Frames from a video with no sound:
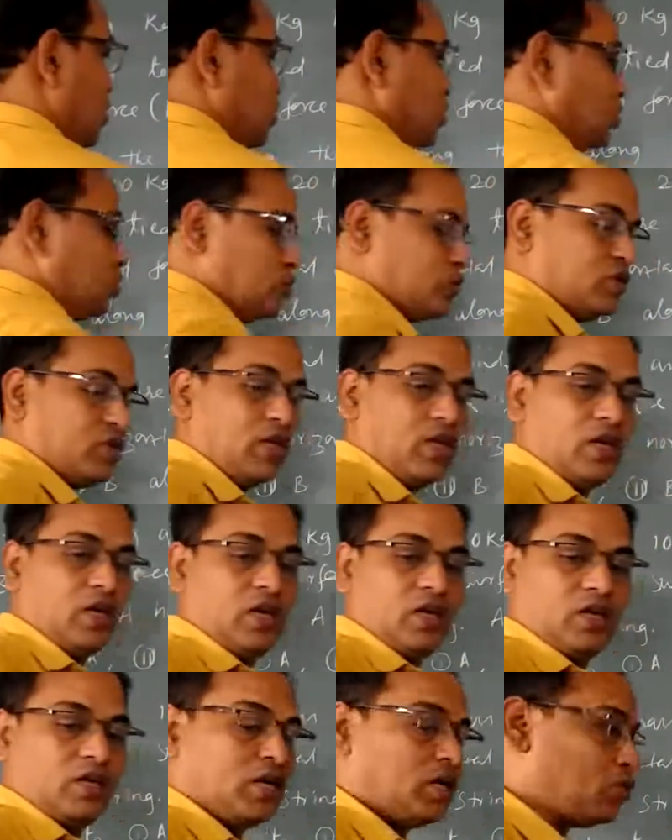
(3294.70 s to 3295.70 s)
So
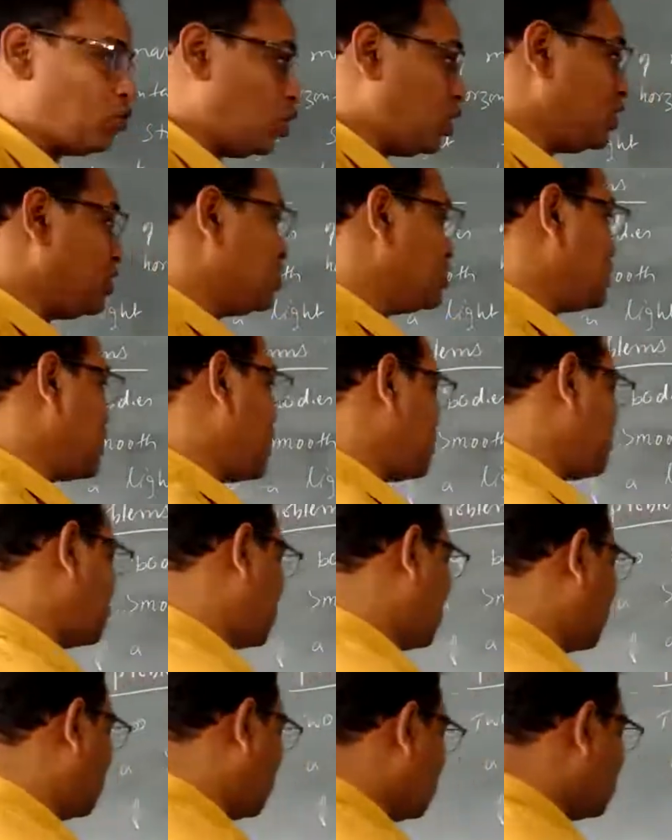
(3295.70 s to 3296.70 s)
see here, what is
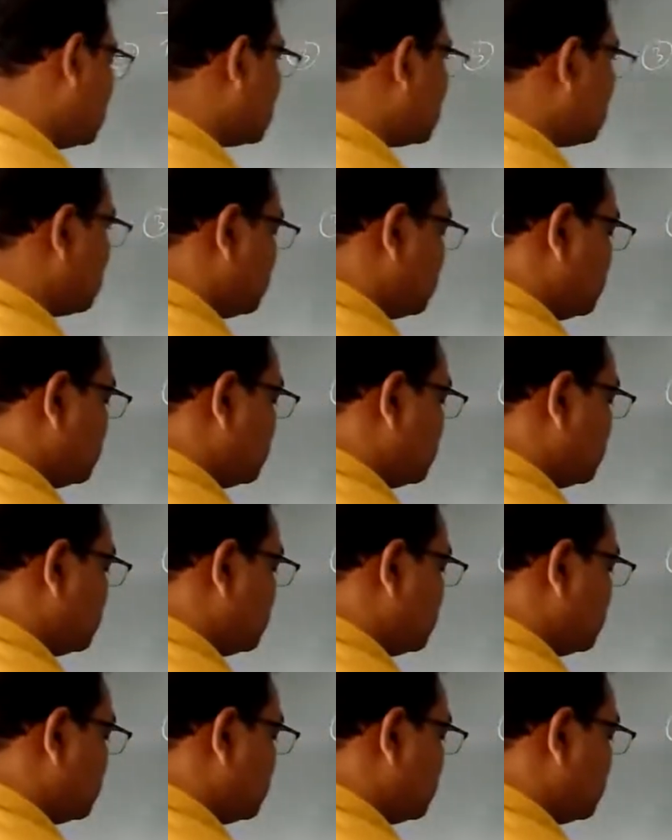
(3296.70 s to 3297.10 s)
asking is